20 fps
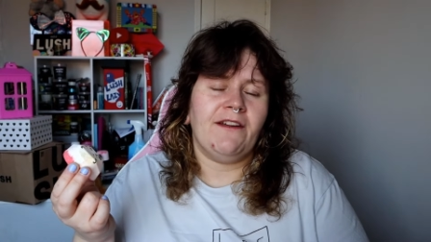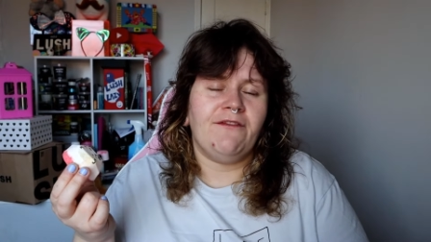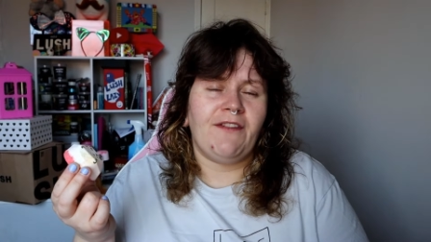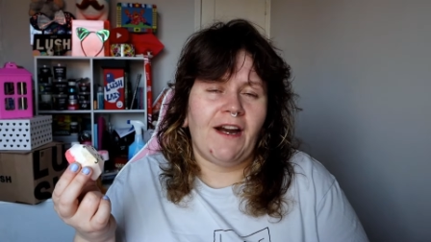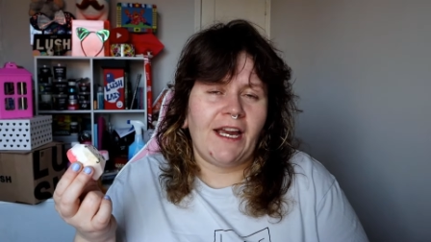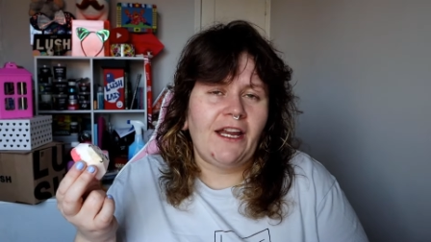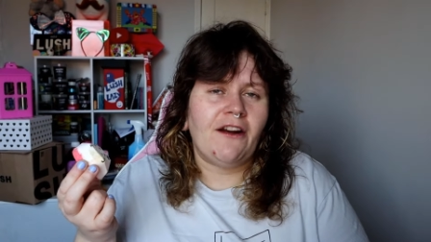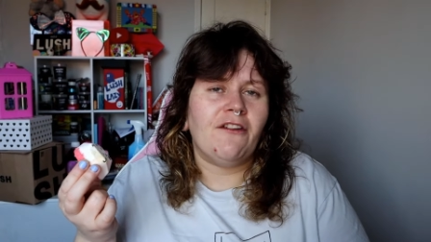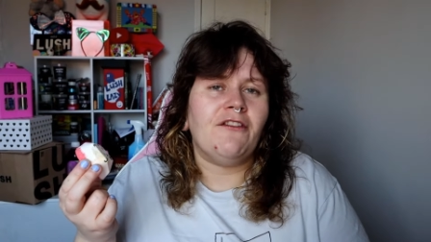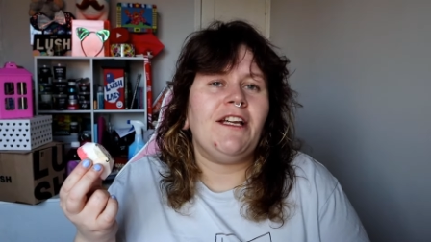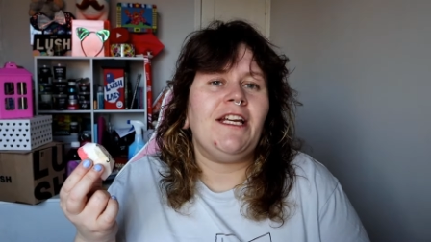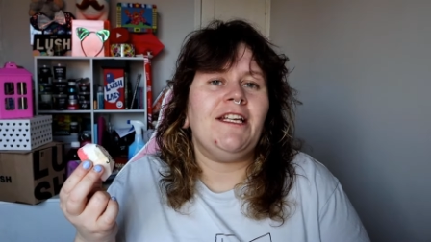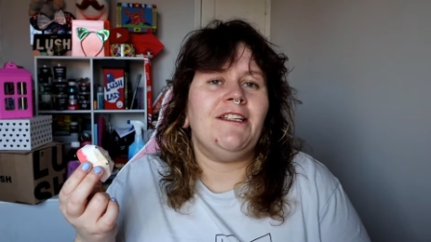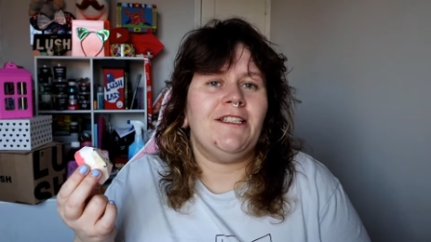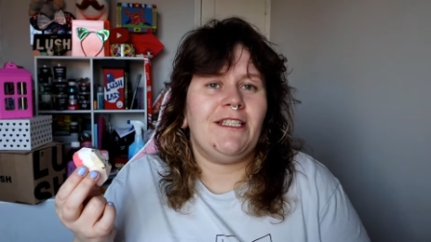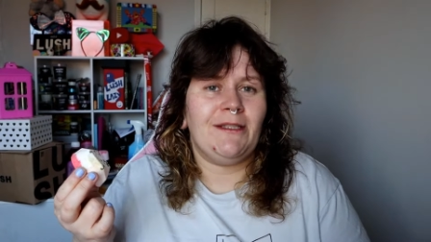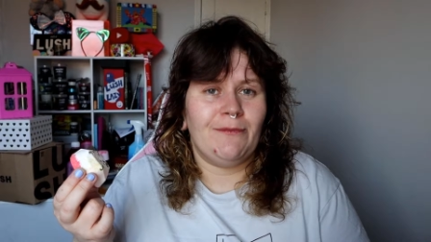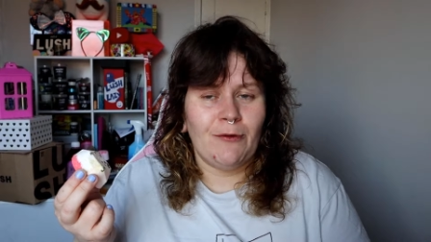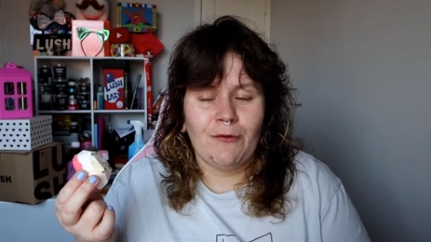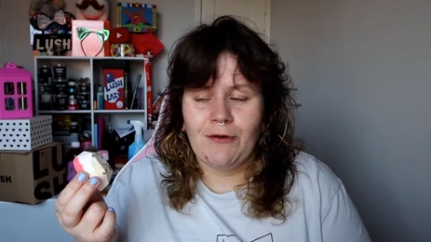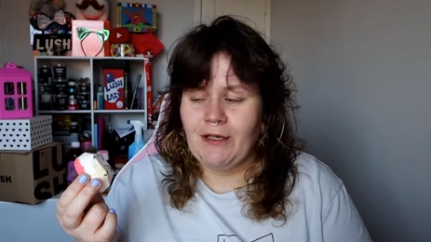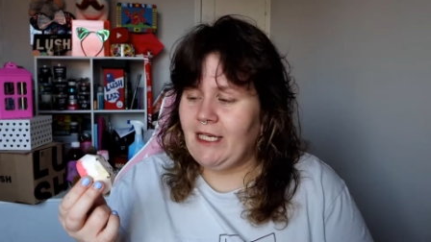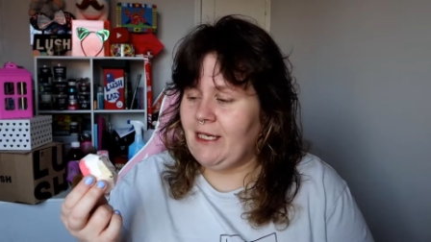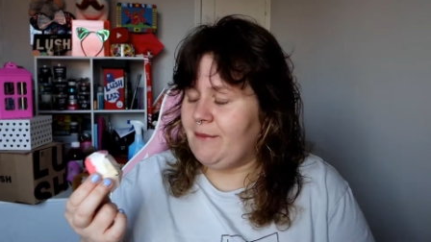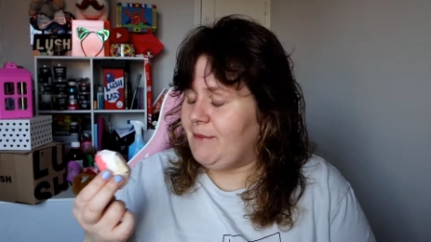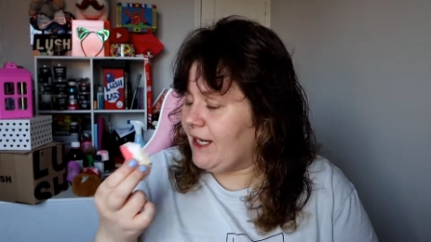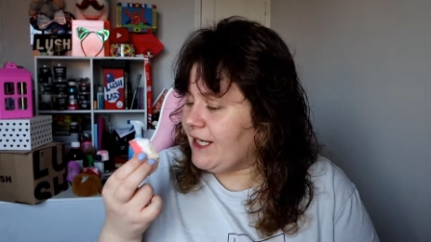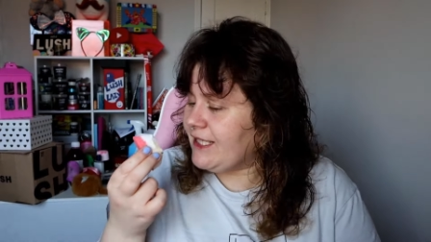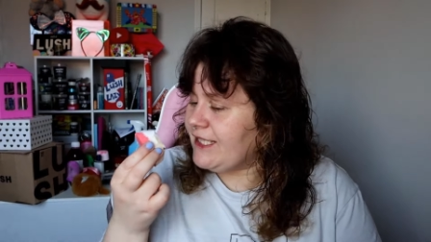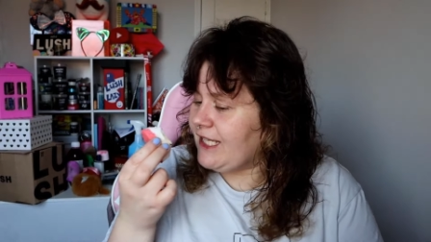fiery and smoky
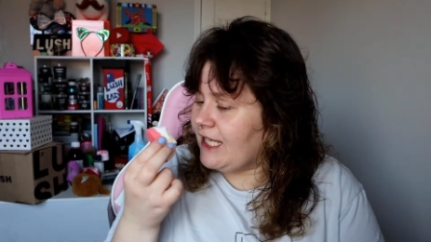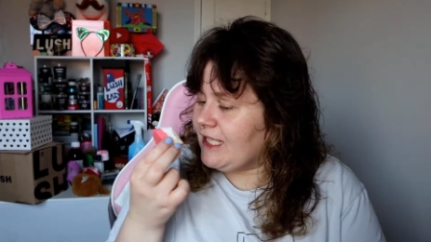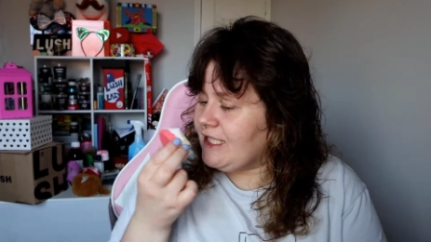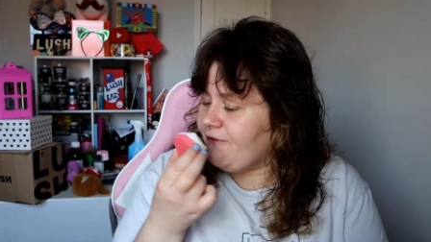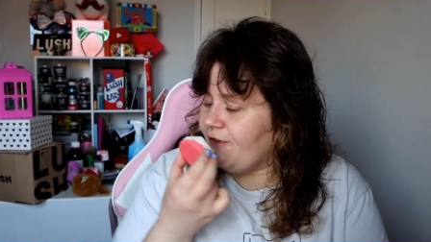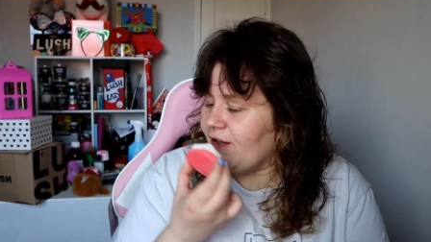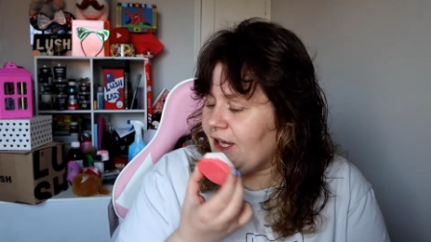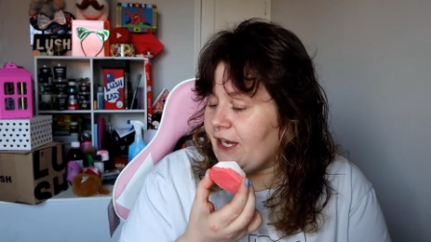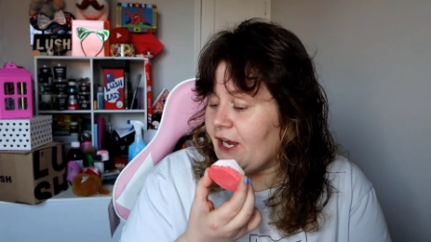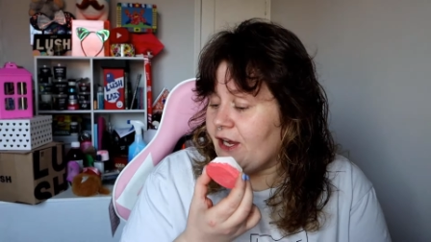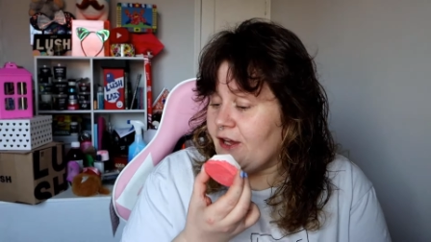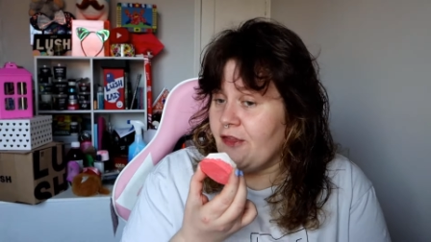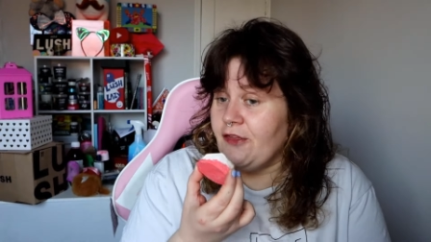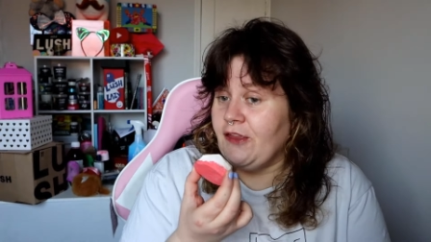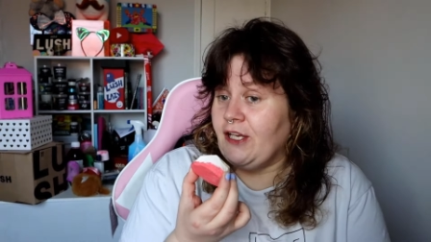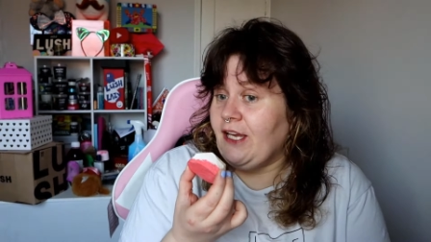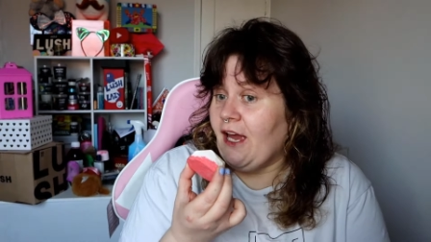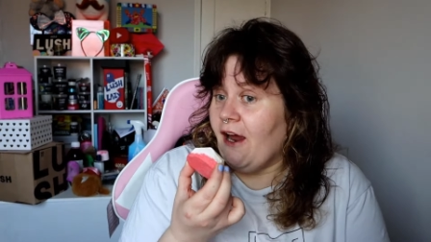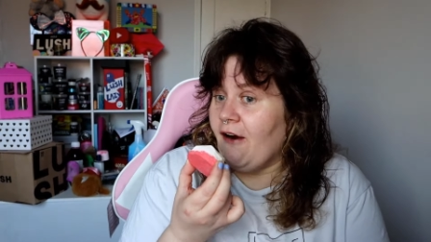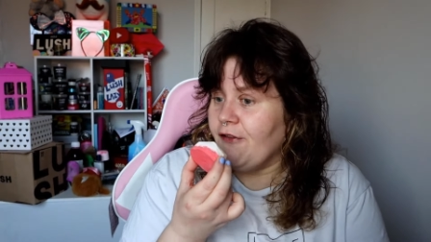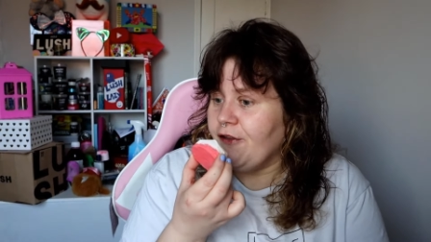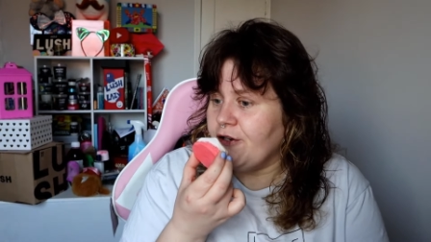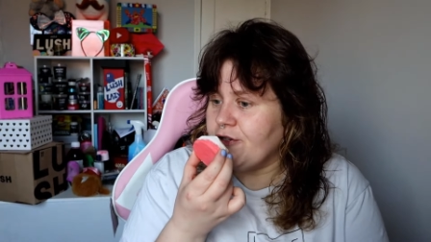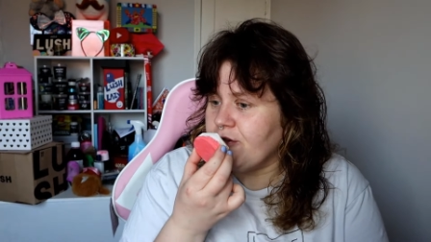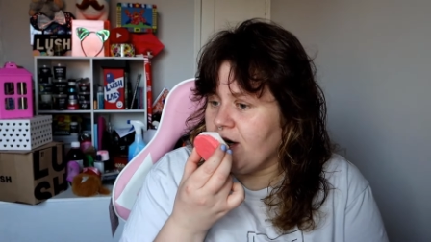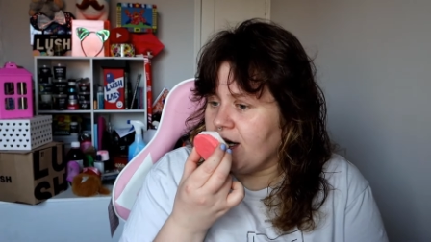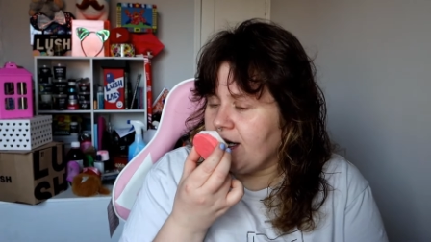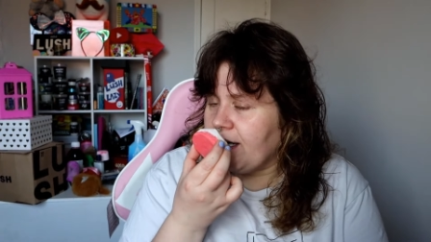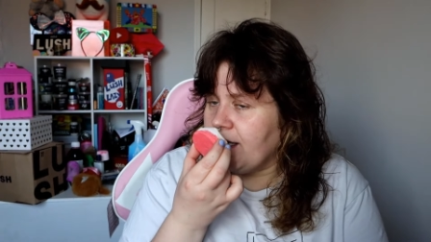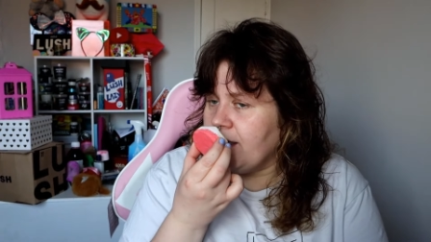makes sense for like the Year of the
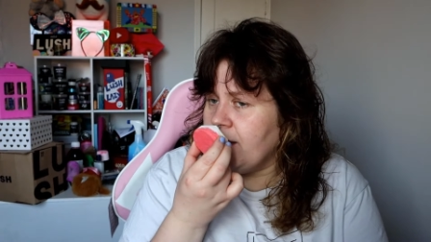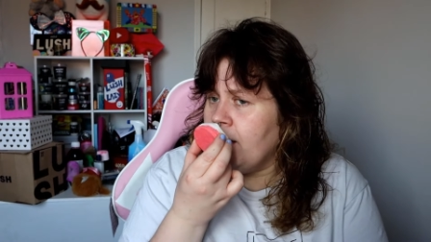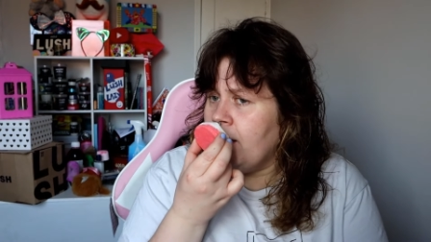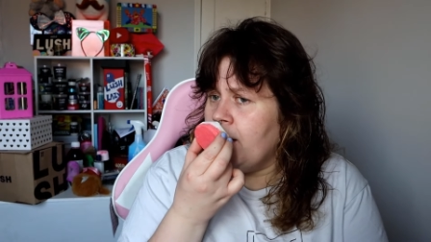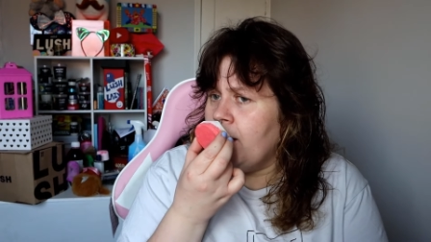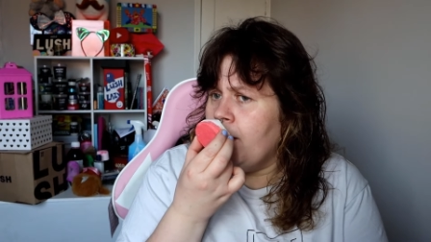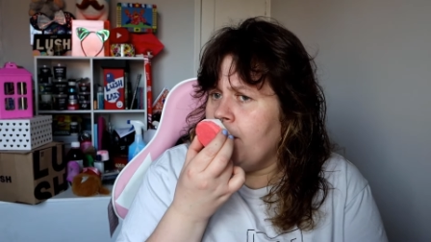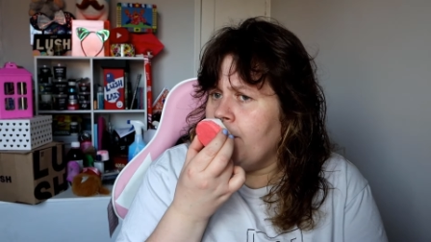Dragon.